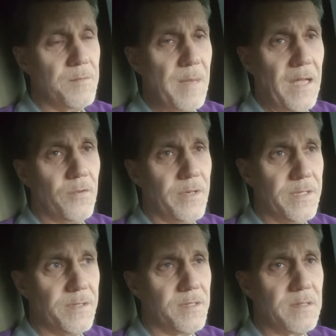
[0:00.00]
of the matter
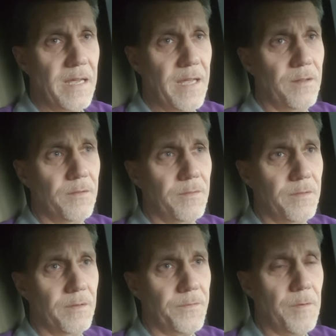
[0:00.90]
is that
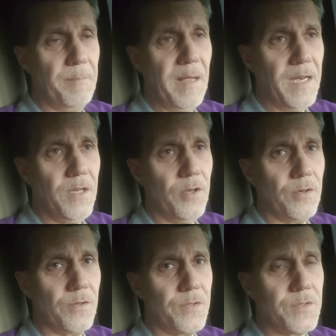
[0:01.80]
for many
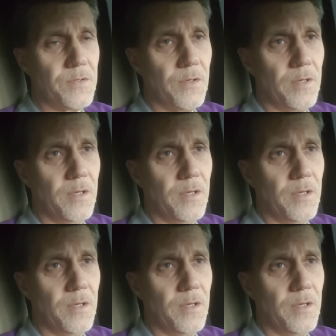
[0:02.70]
years,